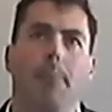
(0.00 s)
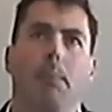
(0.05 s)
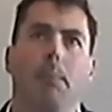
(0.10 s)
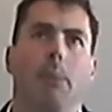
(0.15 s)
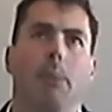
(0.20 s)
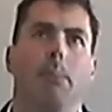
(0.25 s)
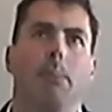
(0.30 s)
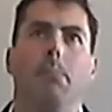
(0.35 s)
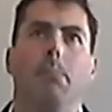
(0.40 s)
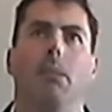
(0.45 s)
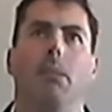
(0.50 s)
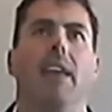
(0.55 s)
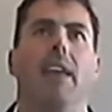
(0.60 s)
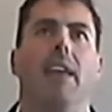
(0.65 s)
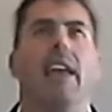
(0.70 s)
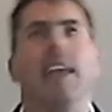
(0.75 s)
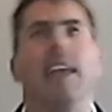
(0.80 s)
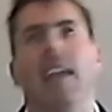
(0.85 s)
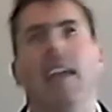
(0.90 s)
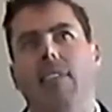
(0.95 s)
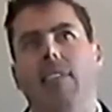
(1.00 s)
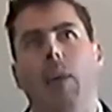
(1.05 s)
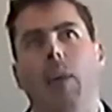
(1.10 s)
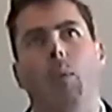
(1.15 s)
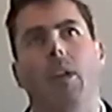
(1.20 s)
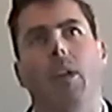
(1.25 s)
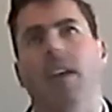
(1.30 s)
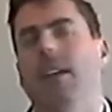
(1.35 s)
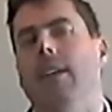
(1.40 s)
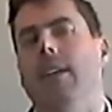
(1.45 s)
of people there, yes, they
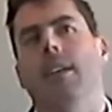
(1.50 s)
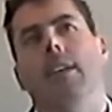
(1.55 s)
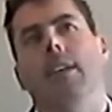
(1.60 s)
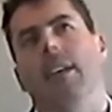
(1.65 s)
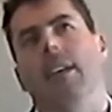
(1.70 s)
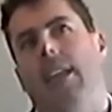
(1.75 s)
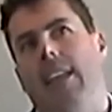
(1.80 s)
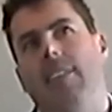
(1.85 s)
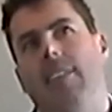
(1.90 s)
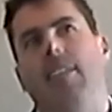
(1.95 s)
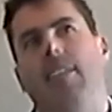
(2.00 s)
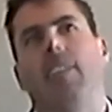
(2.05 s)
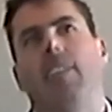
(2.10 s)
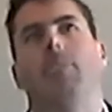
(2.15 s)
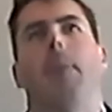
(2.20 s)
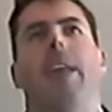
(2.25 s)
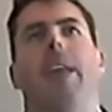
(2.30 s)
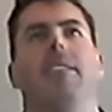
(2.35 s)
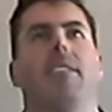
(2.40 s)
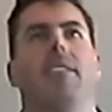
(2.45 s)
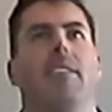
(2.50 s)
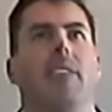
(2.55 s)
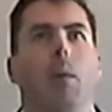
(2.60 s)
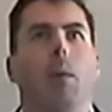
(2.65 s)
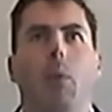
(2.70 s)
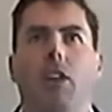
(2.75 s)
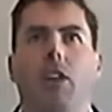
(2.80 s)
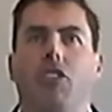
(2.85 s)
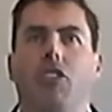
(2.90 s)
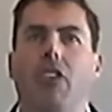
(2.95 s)
want to, it is expensive, they
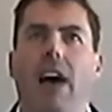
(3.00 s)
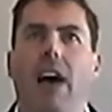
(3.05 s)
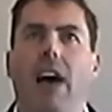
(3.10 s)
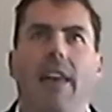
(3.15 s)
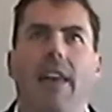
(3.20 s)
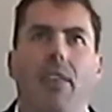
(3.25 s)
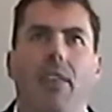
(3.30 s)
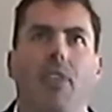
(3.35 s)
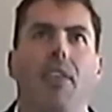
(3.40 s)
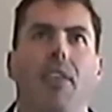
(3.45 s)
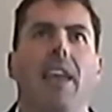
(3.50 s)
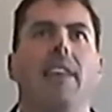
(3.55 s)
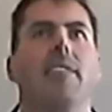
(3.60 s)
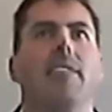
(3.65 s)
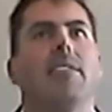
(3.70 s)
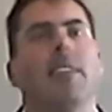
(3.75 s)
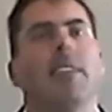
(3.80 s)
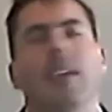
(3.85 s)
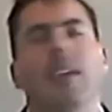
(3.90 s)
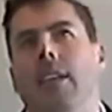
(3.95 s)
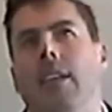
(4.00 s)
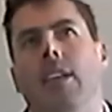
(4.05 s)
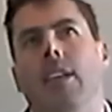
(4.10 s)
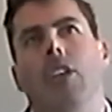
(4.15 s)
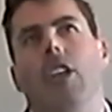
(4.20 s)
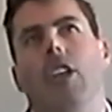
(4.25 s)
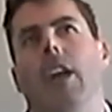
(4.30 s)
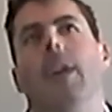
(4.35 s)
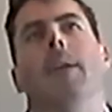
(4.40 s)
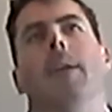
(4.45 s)
want to try other things,
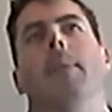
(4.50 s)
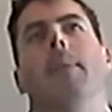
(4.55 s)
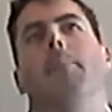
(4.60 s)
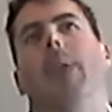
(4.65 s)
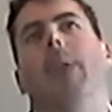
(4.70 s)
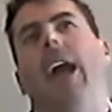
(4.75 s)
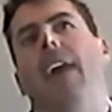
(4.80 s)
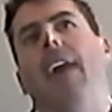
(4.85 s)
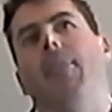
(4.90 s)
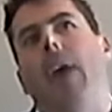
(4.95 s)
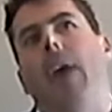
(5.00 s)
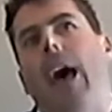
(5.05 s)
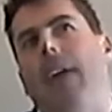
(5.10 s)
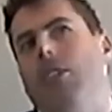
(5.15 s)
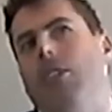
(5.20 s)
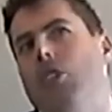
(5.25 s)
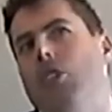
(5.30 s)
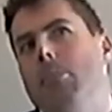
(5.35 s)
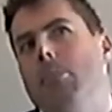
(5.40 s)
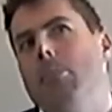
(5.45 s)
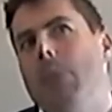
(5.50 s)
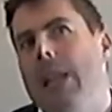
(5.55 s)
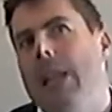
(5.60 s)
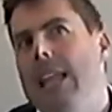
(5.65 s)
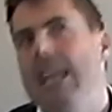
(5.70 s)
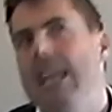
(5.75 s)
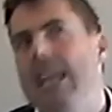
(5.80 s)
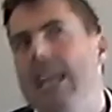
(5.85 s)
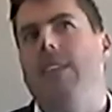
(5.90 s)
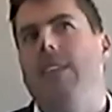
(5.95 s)
you know, but I, I do
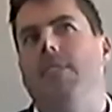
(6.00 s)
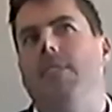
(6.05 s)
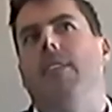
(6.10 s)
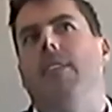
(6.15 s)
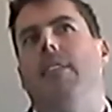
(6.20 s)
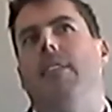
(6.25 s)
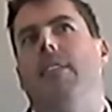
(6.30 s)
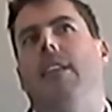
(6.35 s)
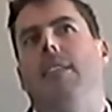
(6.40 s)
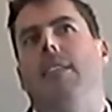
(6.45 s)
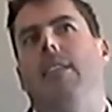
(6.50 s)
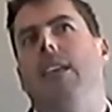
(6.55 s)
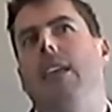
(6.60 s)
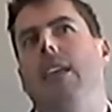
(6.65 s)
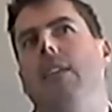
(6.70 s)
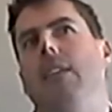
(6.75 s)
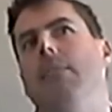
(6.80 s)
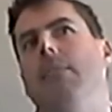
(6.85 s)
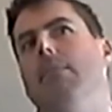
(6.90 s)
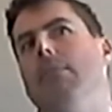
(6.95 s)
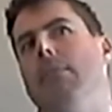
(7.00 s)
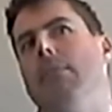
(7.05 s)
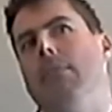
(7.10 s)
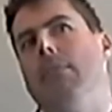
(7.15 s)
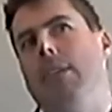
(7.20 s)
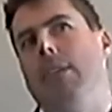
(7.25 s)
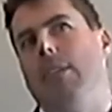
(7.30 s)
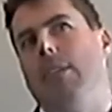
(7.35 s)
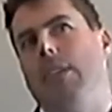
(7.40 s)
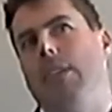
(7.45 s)
believe that the,
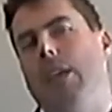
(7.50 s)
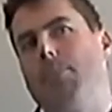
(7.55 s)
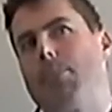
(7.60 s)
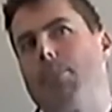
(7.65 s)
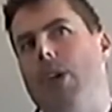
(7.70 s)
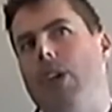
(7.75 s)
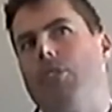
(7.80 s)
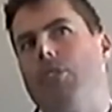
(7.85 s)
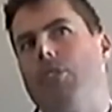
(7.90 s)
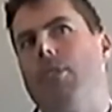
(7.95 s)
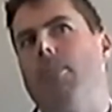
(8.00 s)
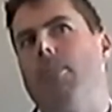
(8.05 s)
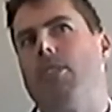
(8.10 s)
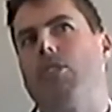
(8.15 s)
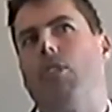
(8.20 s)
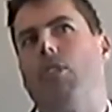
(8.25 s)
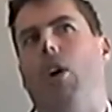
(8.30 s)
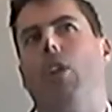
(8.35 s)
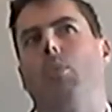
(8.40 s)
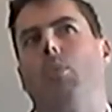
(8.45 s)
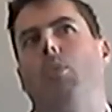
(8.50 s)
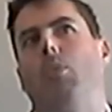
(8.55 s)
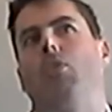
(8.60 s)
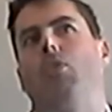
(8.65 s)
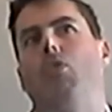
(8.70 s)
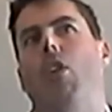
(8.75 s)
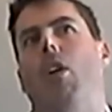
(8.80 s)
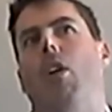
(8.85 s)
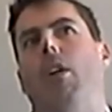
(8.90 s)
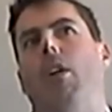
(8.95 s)
the, the approach from the start was
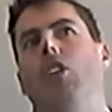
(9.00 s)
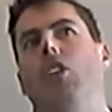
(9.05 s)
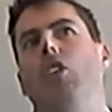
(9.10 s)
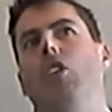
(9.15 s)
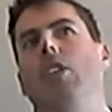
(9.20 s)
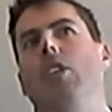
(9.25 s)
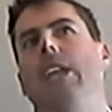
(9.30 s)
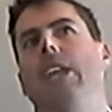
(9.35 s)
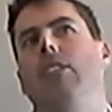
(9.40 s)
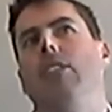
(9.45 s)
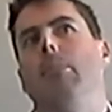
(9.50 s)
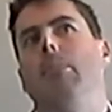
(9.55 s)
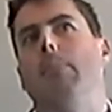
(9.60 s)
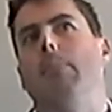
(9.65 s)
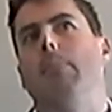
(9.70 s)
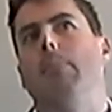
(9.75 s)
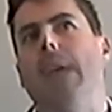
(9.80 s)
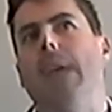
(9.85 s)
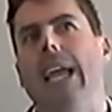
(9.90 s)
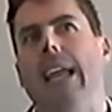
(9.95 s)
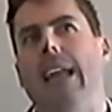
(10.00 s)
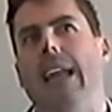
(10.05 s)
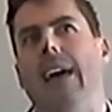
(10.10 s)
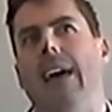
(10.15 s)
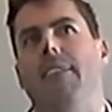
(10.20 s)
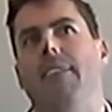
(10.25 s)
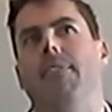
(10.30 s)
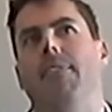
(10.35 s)
wrong. You need to be big enough